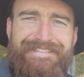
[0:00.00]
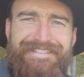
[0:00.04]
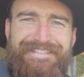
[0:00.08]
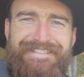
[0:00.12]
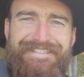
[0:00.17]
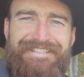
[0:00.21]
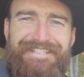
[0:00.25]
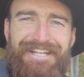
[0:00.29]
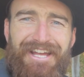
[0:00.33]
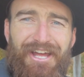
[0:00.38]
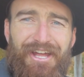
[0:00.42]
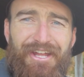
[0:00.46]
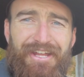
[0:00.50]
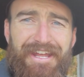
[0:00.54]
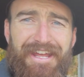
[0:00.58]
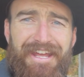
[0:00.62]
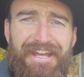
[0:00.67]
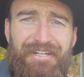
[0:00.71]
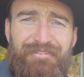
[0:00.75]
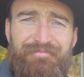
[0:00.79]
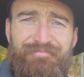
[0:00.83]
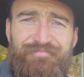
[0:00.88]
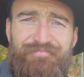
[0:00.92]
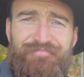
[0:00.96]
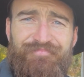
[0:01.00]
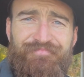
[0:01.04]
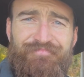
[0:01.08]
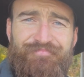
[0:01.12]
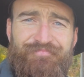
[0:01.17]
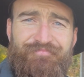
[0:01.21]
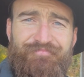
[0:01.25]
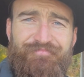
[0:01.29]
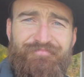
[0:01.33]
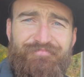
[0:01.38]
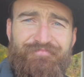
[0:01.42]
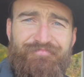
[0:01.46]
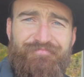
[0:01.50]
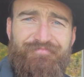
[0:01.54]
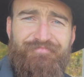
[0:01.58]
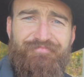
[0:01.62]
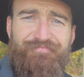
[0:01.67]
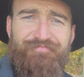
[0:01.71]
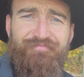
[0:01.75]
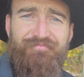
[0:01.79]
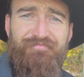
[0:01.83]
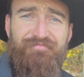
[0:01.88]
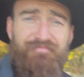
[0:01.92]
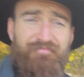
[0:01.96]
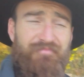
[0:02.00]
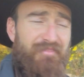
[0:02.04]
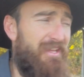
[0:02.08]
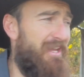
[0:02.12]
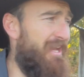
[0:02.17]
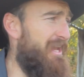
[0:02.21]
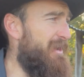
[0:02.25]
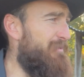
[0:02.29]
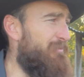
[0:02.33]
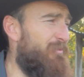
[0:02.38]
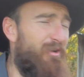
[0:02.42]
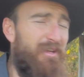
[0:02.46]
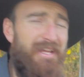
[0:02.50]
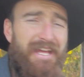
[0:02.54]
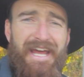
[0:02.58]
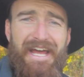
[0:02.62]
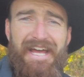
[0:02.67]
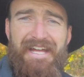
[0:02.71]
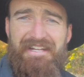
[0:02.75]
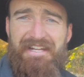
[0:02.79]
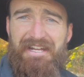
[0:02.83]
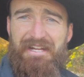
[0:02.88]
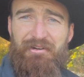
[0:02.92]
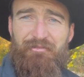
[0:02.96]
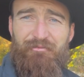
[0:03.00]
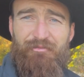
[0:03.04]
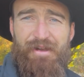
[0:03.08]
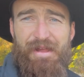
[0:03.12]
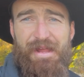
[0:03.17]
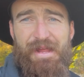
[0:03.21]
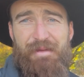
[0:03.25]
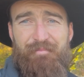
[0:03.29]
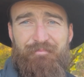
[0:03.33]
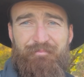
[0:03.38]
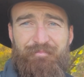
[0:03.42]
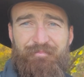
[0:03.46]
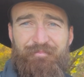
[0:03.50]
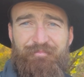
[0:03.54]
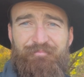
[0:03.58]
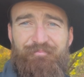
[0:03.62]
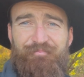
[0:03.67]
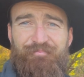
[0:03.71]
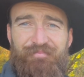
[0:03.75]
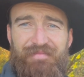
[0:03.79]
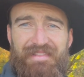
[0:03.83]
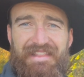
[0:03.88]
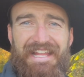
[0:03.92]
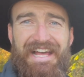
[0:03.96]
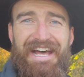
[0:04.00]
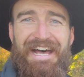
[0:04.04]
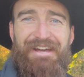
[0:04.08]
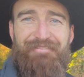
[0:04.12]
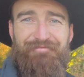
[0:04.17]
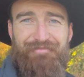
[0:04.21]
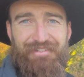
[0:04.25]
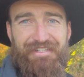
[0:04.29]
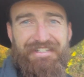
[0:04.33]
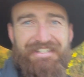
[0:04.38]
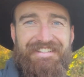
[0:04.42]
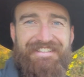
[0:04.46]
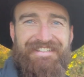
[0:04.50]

So yeah, cowboy hat and a Ram, laughing.